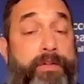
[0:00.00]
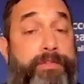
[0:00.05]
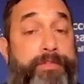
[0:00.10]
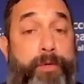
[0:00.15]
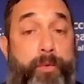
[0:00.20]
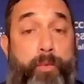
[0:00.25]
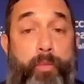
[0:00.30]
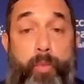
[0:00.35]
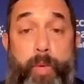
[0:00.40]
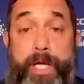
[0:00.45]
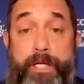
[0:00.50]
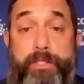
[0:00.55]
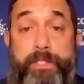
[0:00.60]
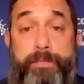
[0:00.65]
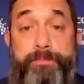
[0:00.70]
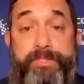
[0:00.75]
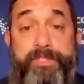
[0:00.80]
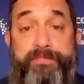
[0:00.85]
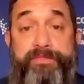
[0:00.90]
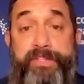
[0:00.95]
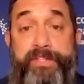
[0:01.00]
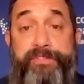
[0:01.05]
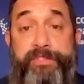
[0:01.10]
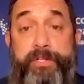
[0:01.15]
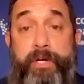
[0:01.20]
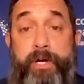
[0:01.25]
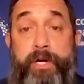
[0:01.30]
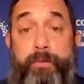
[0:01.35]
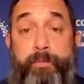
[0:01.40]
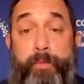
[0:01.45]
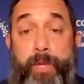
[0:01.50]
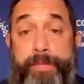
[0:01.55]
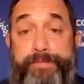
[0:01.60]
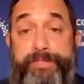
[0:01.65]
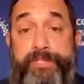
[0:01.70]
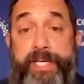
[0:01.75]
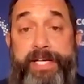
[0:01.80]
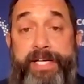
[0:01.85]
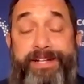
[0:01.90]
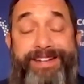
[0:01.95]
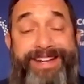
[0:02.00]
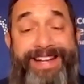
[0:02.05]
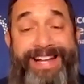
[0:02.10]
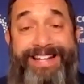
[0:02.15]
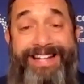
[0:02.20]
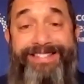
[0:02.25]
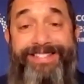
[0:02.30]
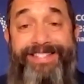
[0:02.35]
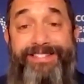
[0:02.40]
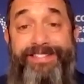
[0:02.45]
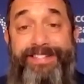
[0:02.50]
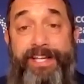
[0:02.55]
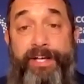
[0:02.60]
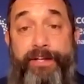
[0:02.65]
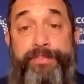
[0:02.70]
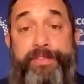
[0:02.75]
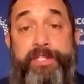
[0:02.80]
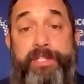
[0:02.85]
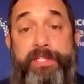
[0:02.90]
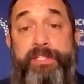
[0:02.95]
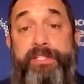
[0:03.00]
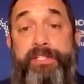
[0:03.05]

They're welcome to visit our website at Access Health